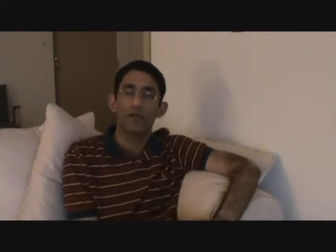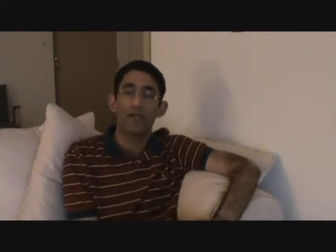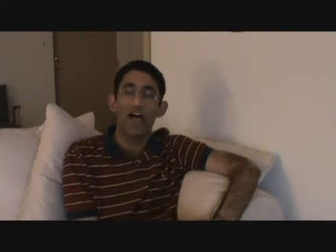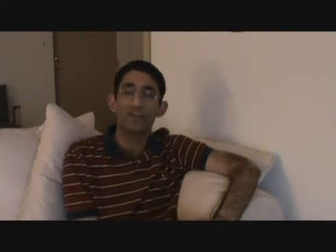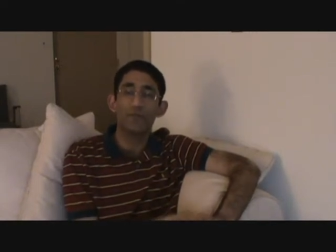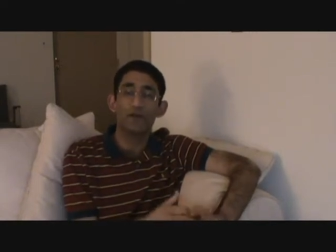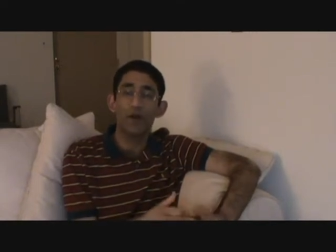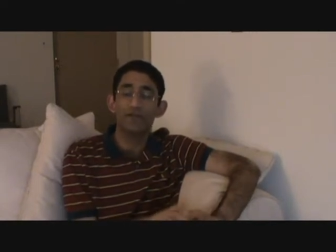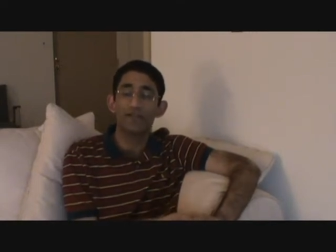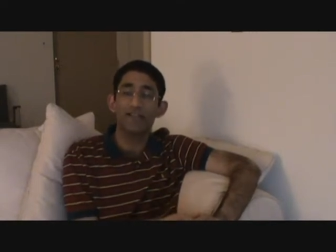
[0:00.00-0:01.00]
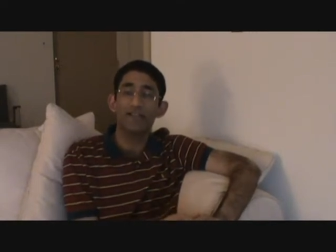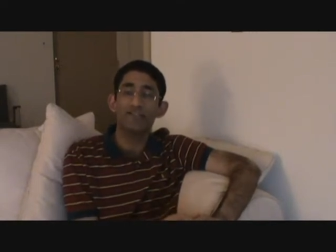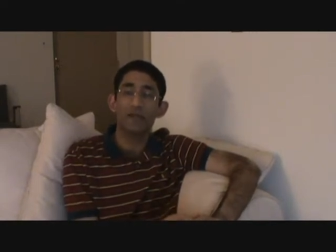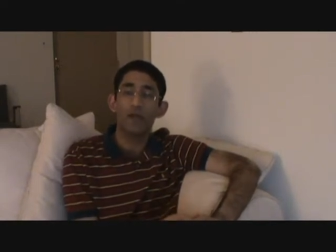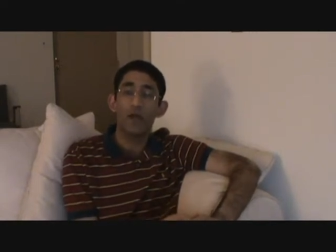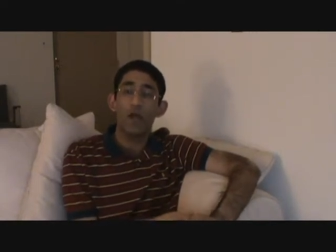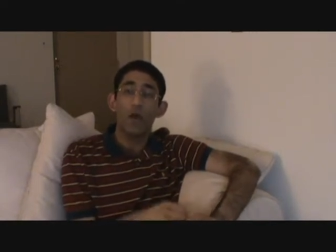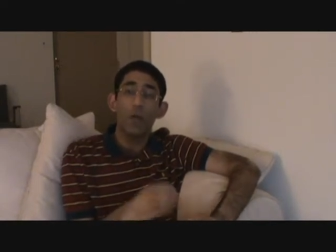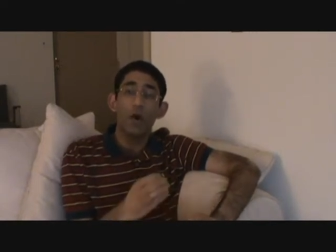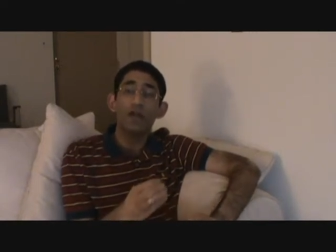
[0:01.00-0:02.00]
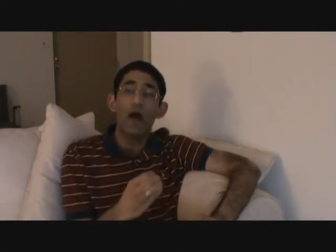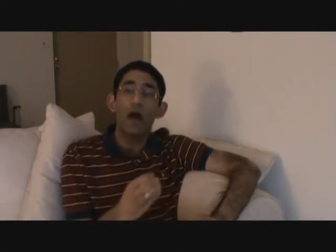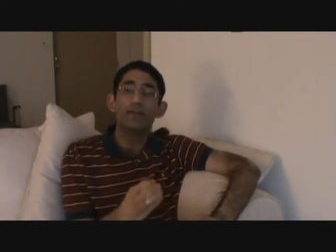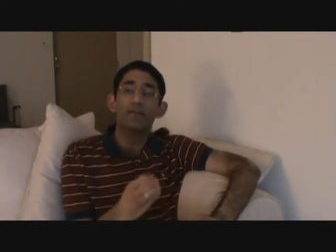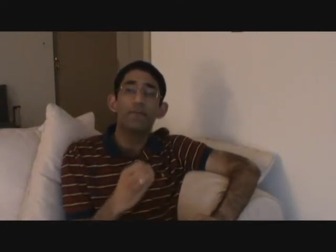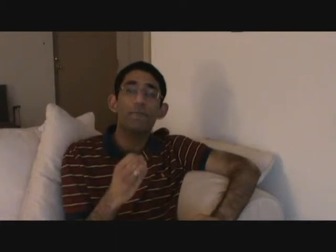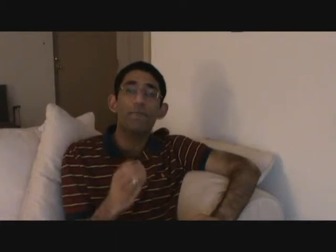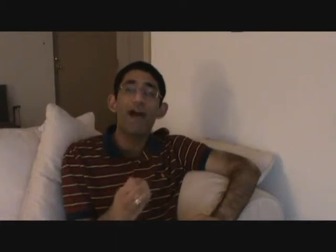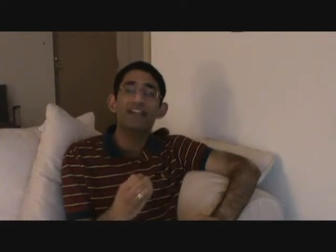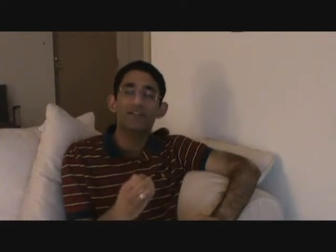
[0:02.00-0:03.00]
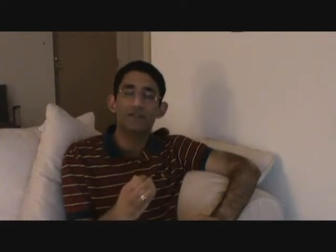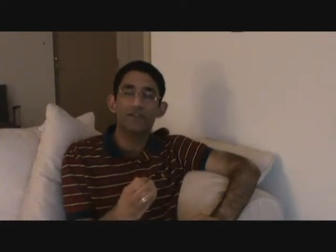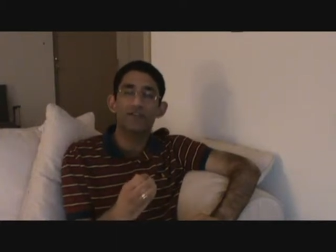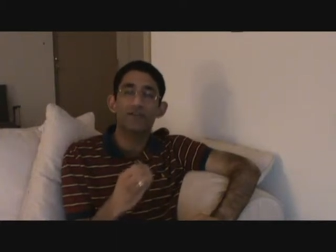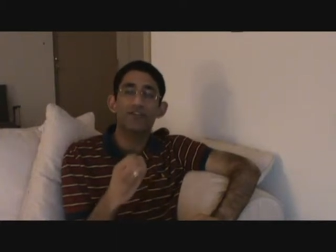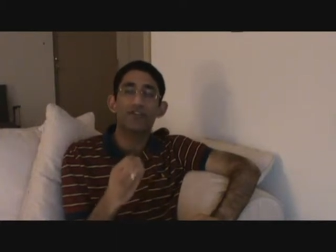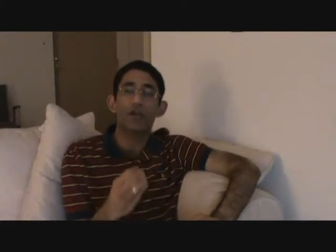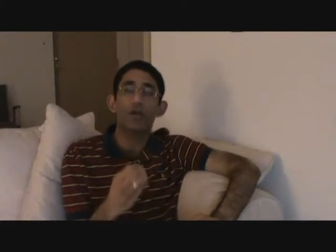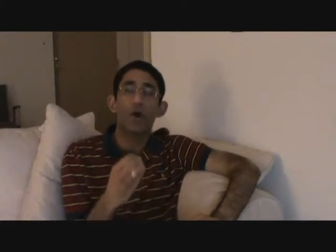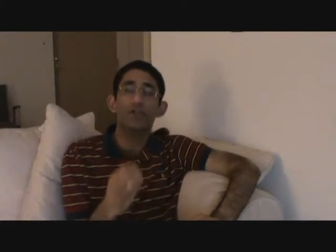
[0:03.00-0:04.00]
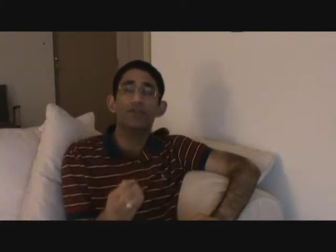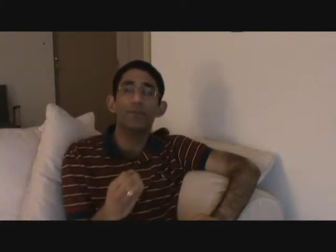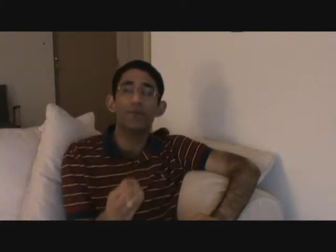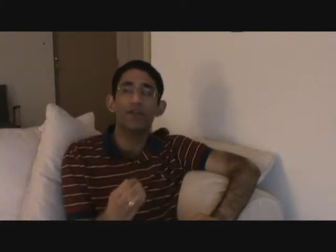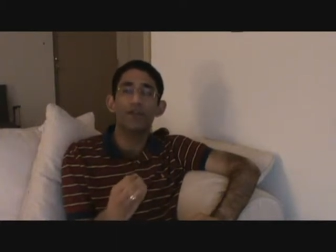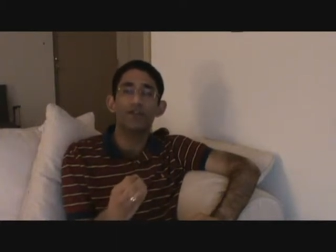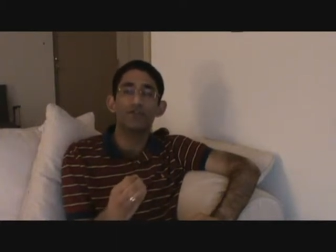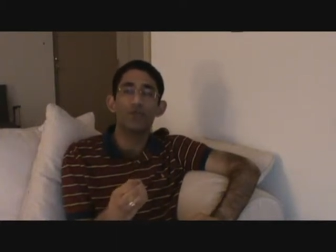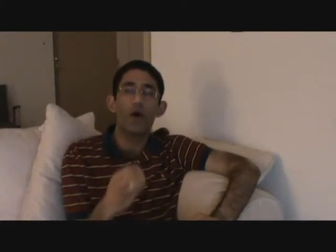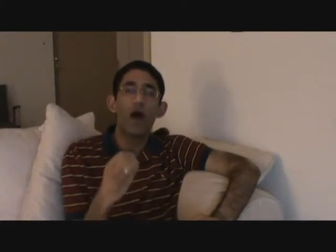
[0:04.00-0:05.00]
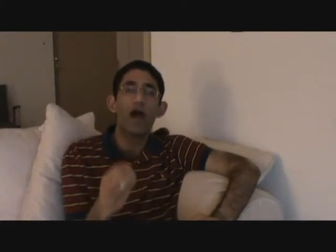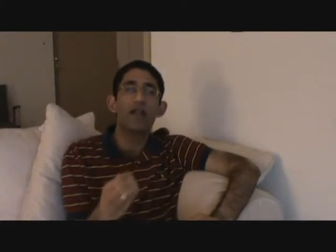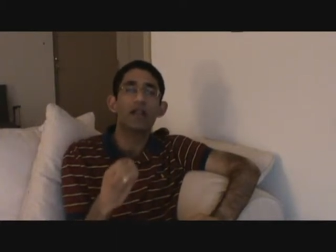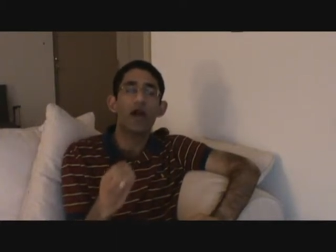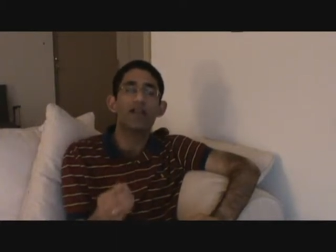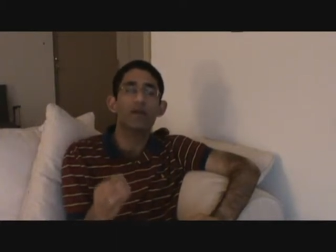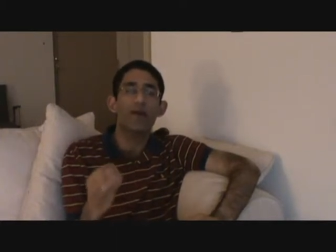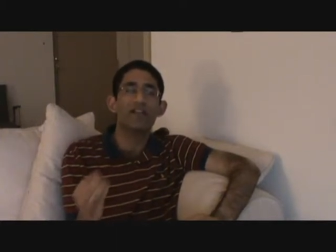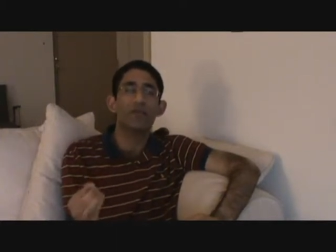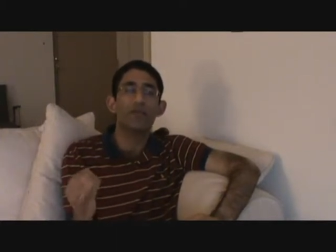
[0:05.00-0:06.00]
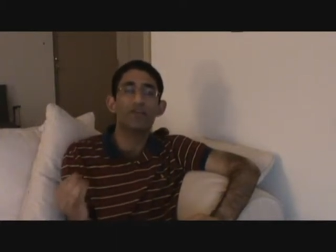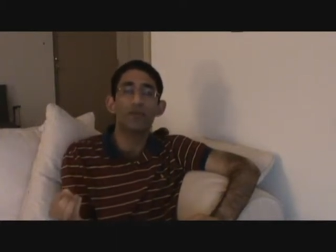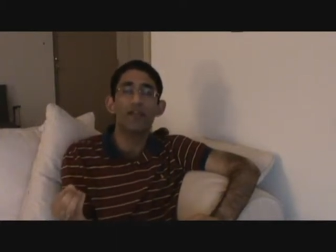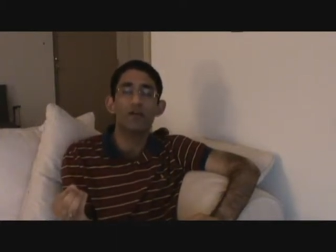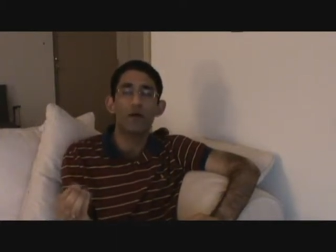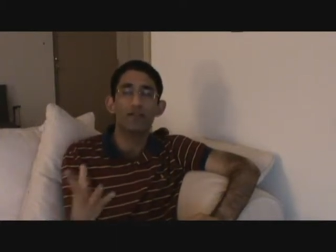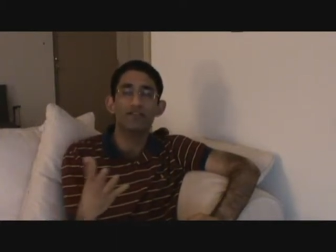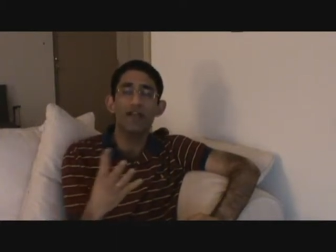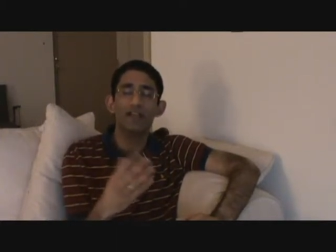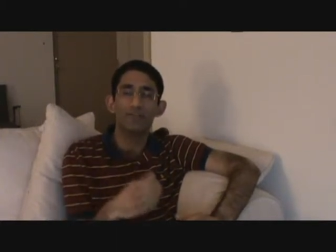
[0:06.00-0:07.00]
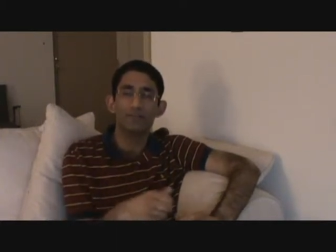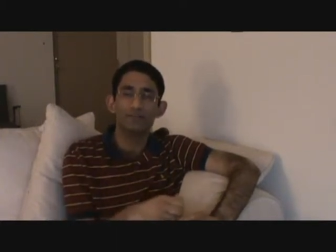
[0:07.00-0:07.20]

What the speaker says: Last but not the least, what are the factors which are contributing into higher cart abandonment rate on our site?